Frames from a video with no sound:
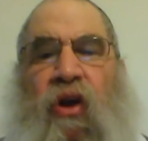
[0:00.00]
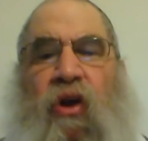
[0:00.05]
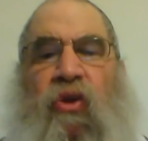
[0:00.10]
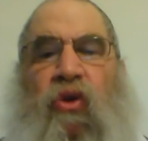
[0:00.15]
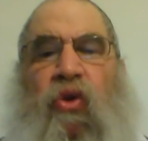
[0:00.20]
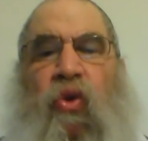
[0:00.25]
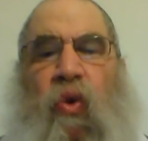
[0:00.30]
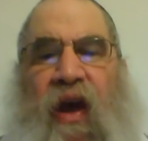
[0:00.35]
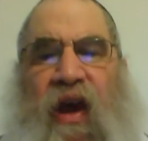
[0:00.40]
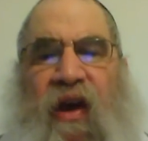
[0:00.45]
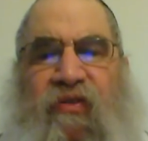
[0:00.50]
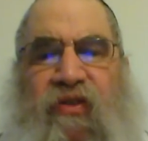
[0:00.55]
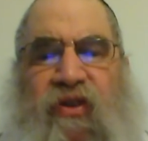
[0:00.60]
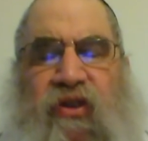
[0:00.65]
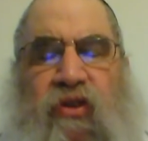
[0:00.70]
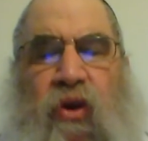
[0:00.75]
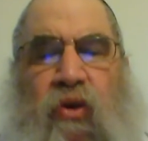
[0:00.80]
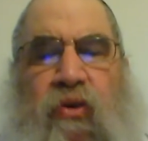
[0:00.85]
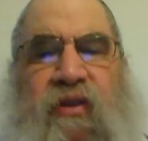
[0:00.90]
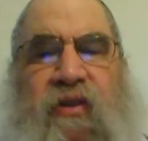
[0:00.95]
two half a
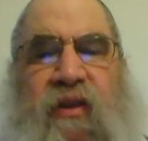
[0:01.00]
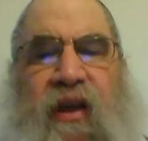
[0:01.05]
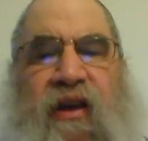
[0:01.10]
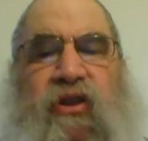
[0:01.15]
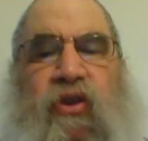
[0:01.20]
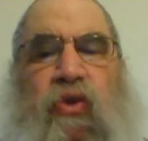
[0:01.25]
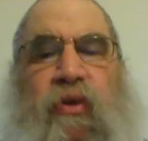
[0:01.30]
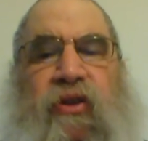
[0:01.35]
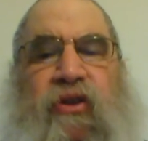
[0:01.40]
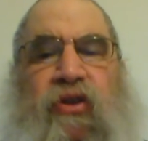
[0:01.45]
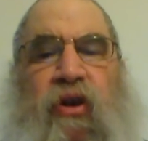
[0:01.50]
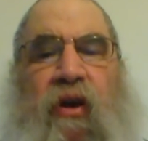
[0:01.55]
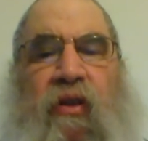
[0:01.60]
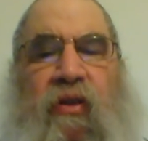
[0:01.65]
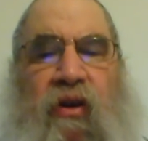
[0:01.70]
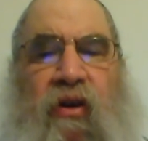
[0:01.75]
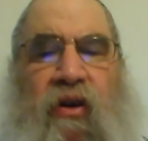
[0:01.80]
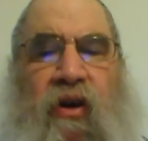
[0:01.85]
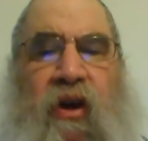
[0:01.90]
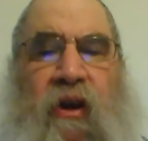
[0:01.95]
stones next to each
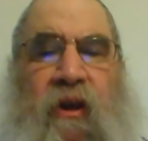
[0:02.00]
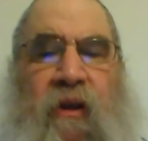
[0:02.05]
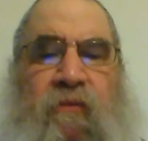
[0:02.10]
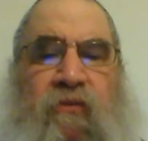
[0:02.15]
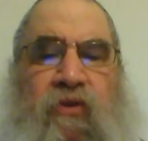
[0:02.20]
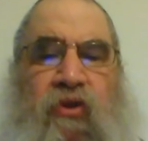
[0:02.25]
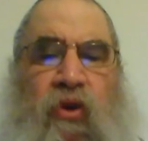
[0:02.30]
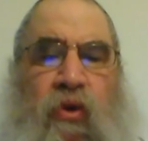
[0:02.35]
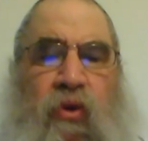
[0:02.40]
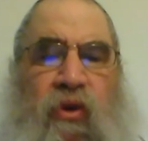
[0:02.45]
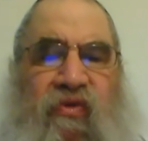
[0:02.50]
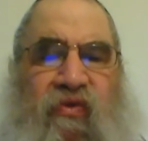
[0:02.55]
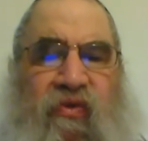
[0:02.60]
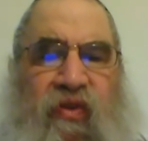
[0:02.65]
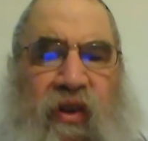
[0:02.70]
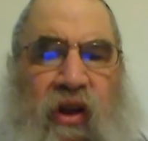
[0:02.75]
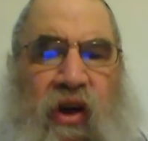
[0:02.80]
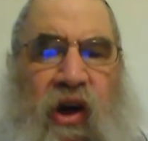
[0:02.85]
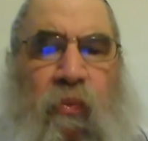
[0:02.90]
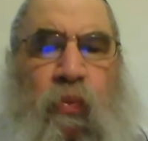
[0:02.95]
other, so you'd fill
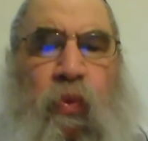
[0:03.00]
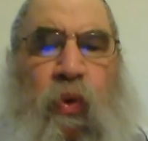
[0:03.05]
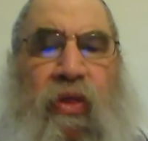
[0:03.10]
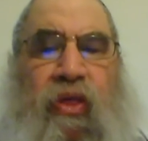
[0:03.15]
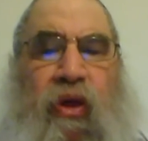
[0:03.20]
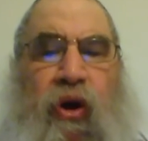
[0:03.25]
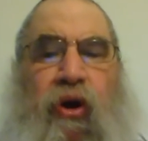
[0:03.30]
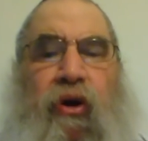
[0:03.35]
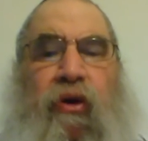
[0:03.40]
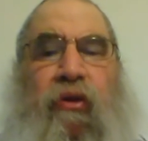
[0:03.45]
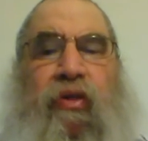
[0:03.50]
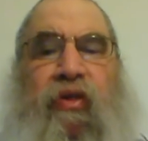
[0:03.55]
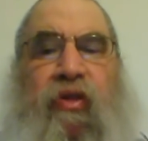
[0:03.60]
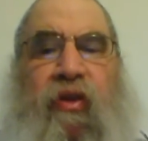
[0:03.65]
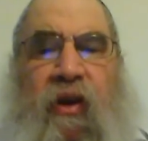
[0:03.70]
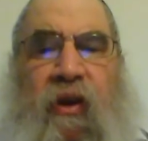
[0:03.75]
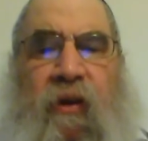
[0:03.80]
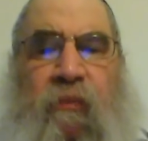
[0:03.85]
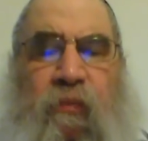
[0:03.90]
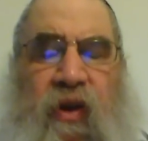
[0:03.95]
it up with earth
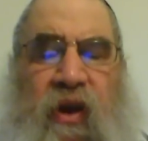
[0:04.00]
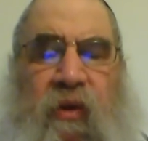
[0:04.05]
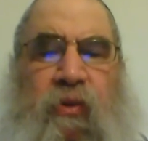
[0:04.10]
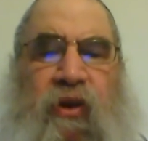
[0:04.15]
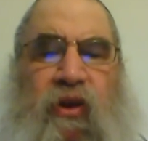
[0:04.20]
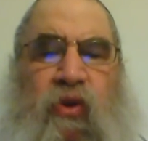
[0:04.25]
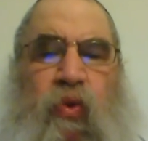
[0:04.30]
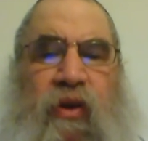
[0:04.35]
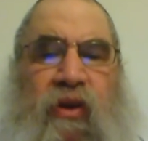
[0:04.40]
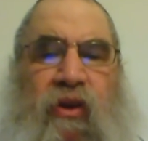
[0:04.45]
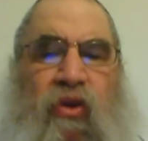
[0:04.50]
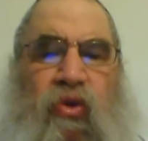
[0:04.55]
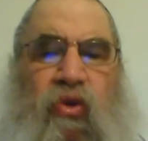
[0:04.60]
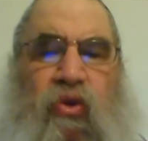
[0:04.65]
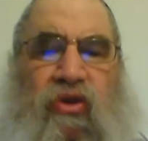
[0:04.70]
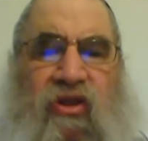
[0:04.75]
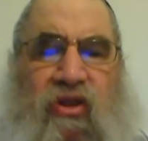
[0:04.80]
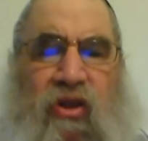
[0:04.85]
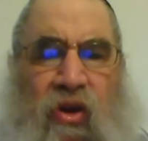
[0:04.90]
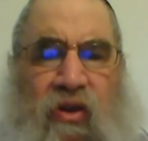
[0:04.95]
in between the two
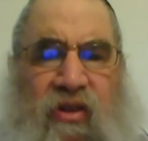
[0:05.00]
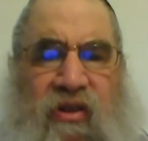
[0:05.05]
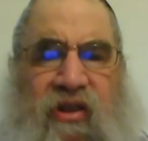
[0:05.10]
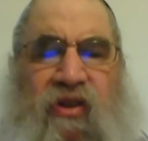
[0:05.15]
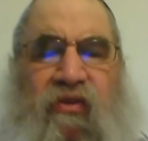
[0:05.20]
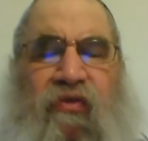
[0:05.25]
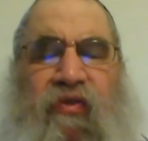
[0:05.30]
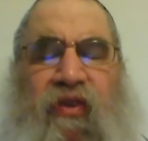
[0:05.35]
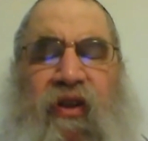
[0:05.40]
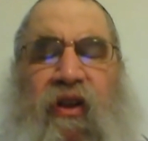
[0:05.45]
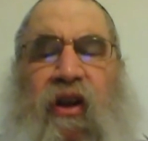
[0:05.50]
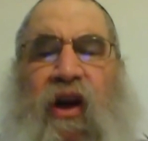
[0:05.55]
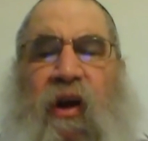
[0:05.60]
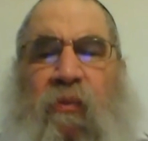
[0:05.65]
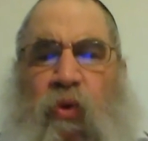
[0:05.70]
stones to fill it up.